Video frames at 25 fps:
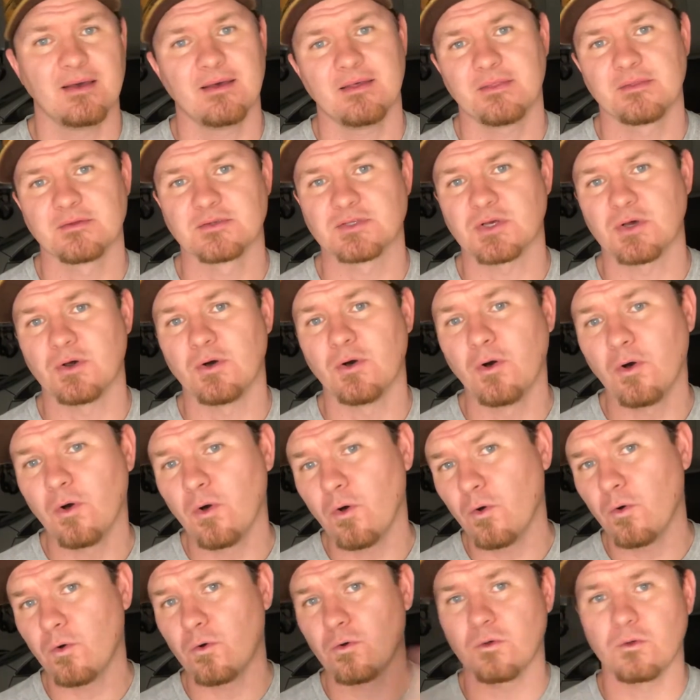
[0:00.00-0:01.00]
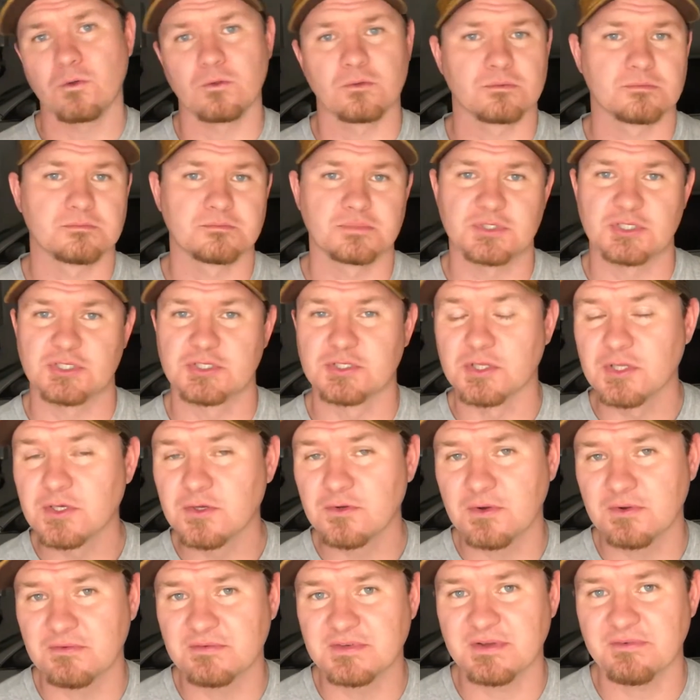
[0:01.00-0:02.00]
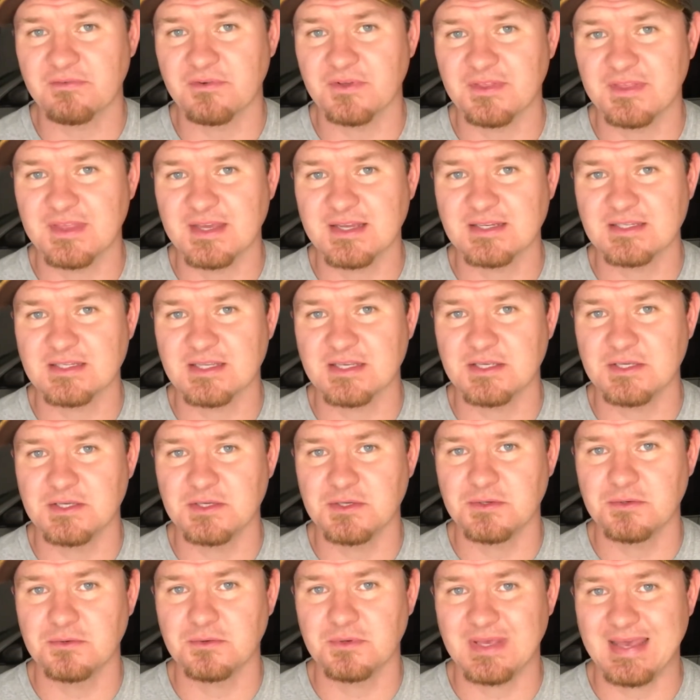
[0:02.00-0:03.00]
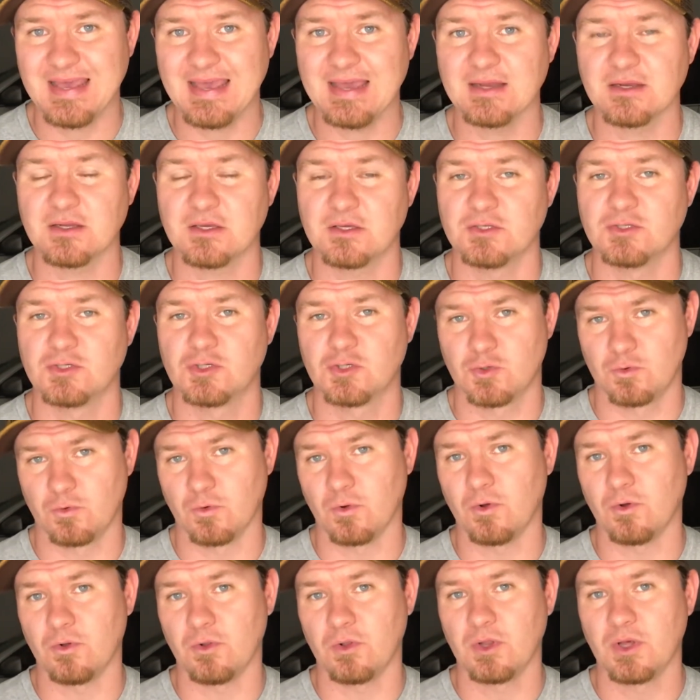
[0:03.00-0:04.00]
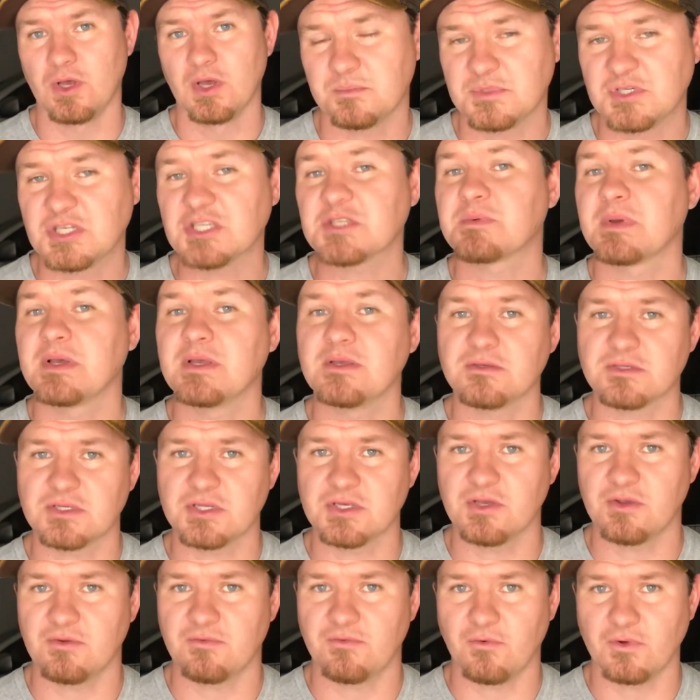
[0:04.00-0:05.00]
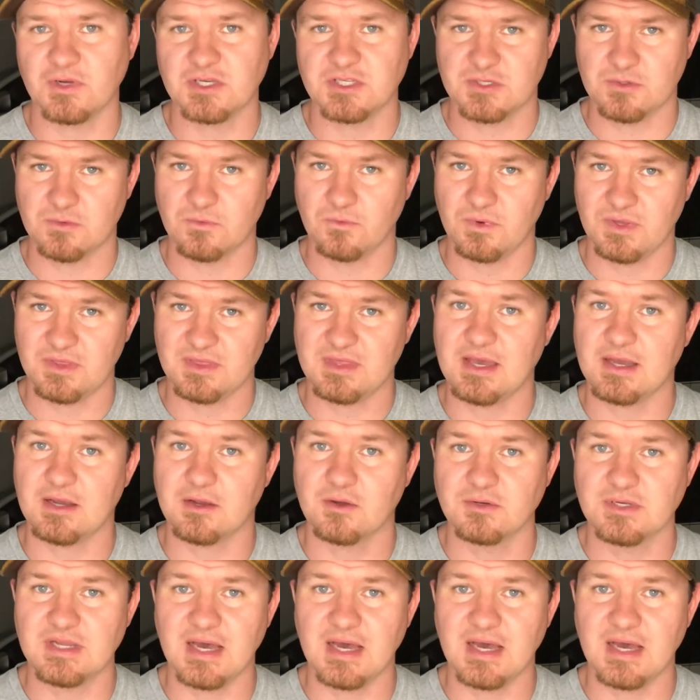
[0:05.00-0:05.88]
there's a whole slew of different things that you can control just by using your voice with the Echo